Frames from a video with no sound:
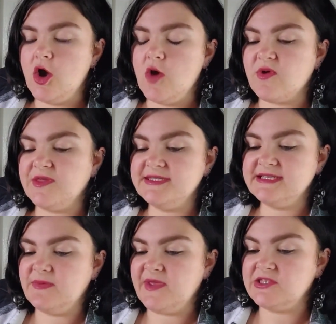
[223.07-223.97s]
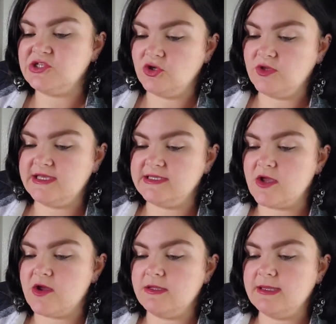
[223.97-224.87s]
Her brother disappeared 2 years
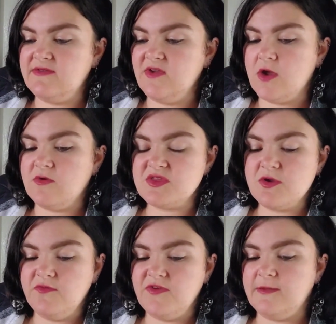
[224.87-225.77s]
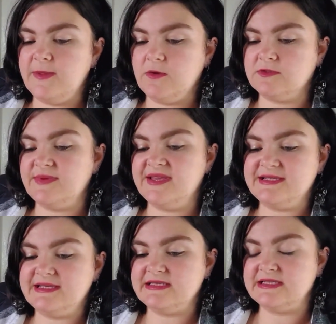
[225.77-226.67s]
ago, leaving her with no family or
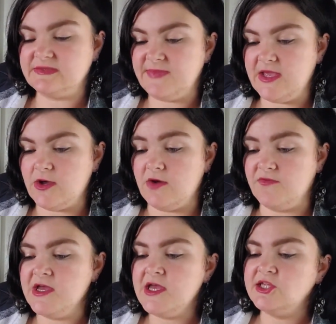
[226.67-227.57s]
species to speak of.